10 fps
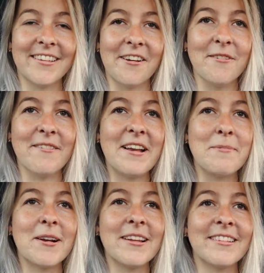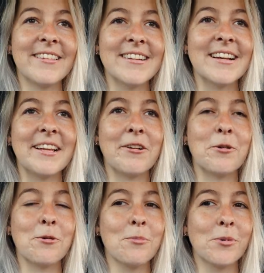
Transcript: So if anybody's seen any cool